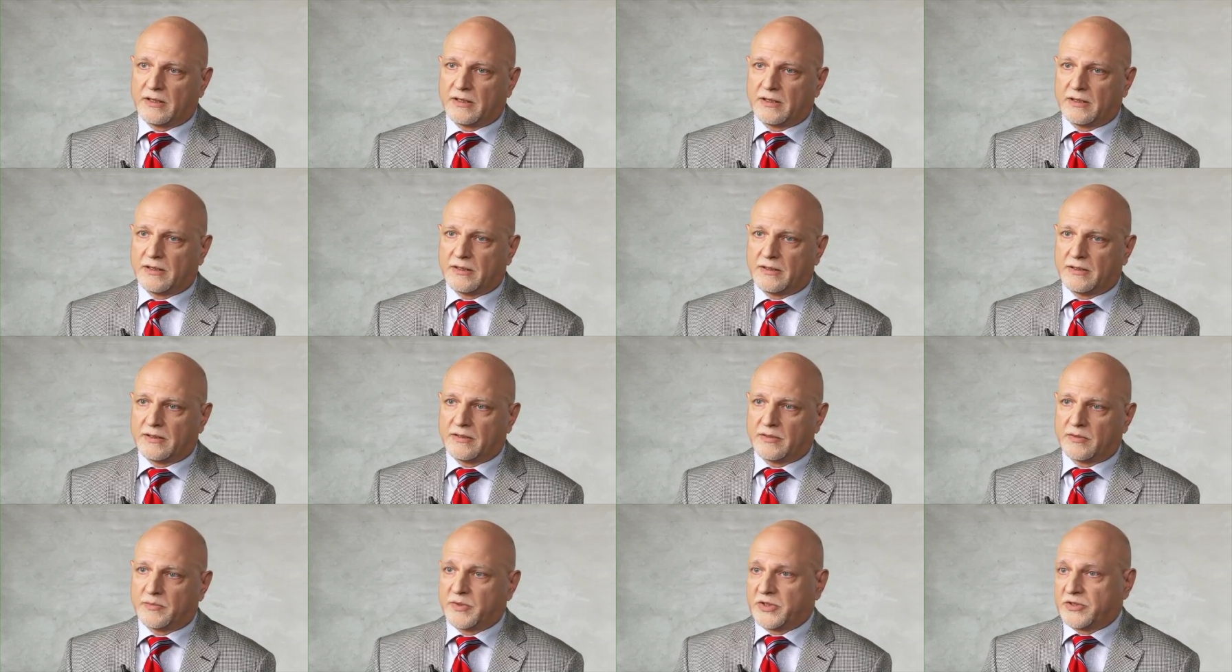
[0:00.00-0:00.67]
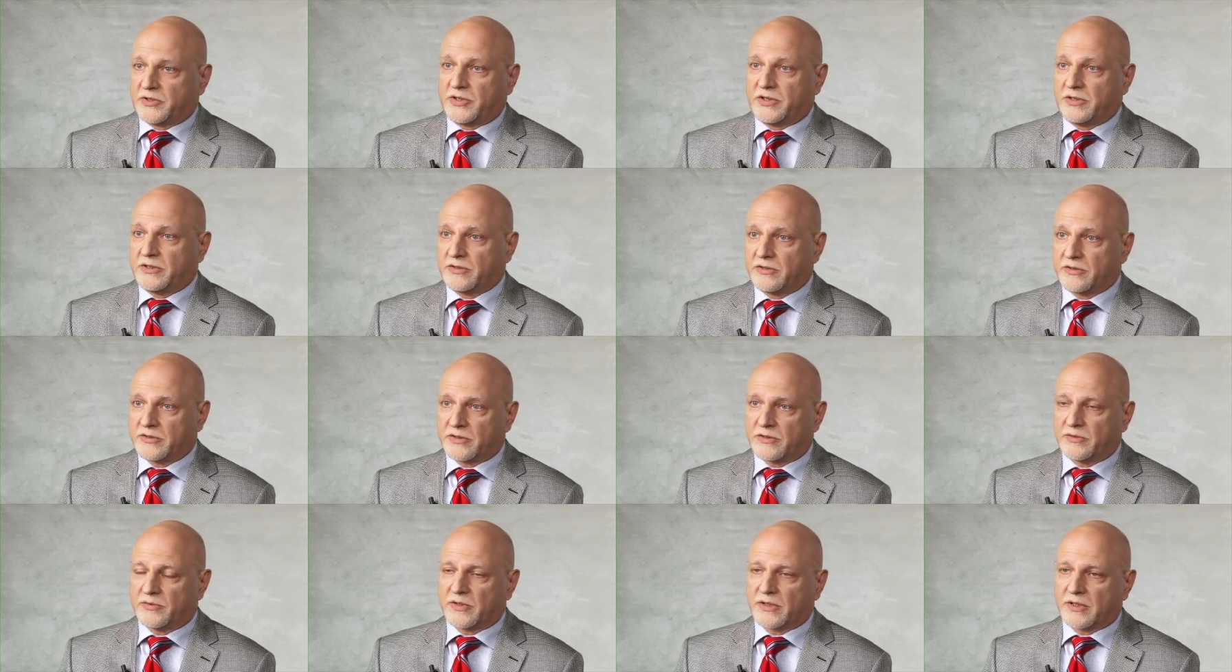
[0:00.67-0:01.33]
uh, and they're much
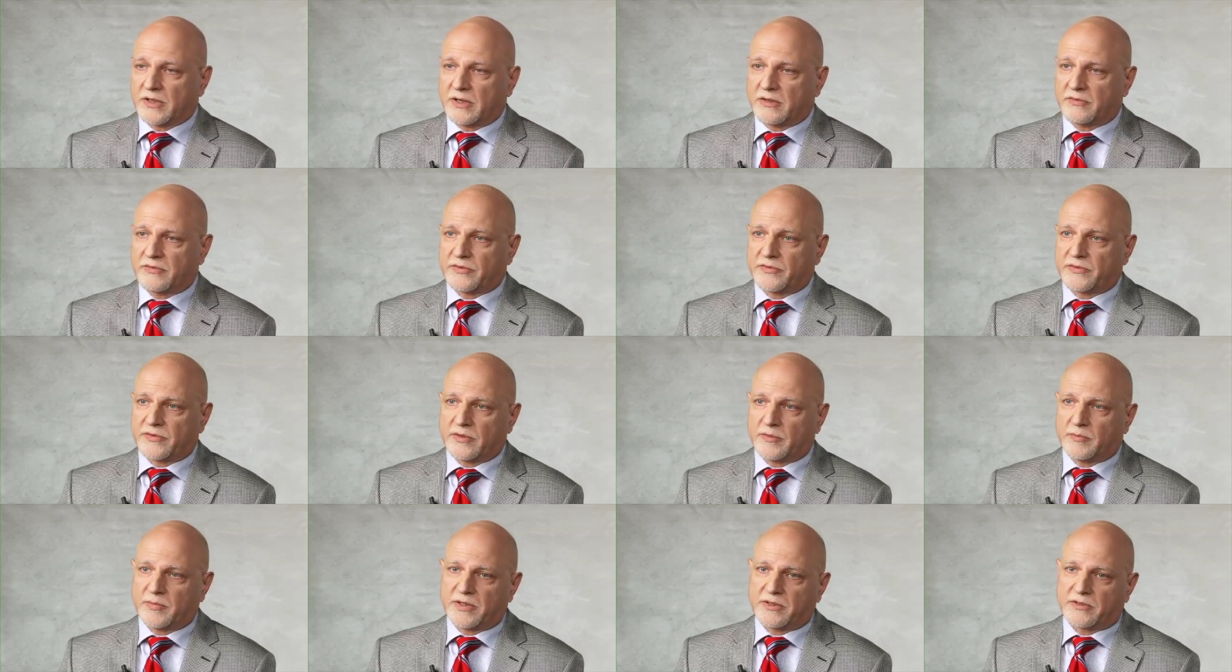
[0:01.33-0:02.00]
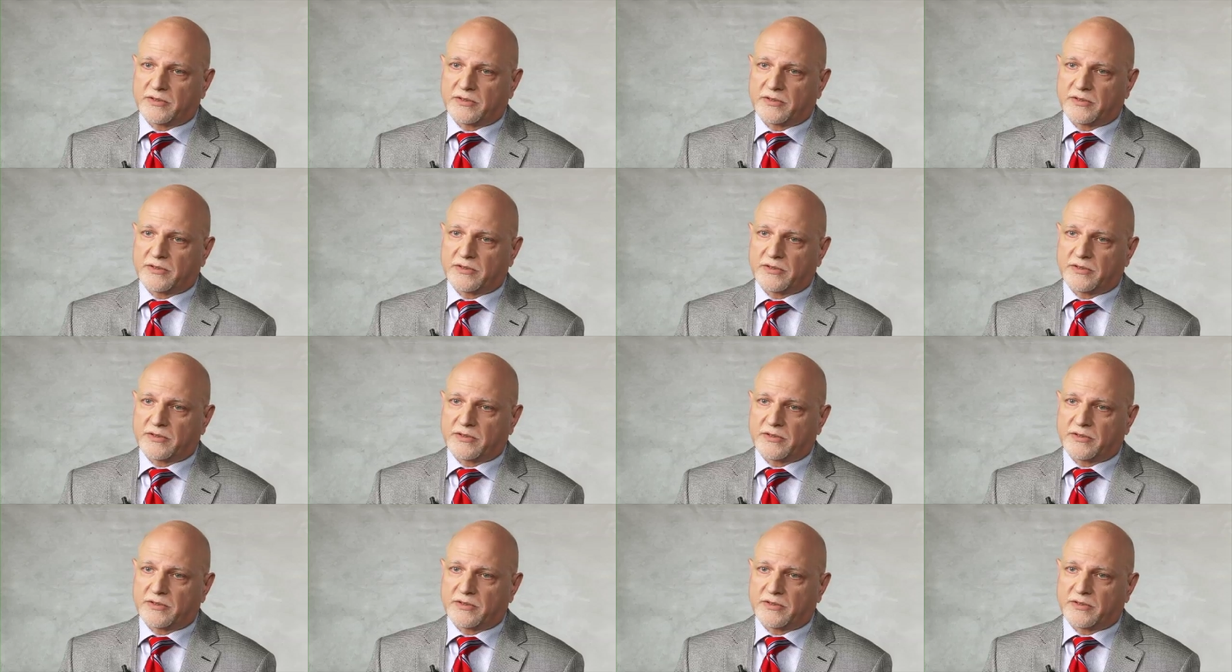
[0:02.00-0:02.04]
easier to recover from.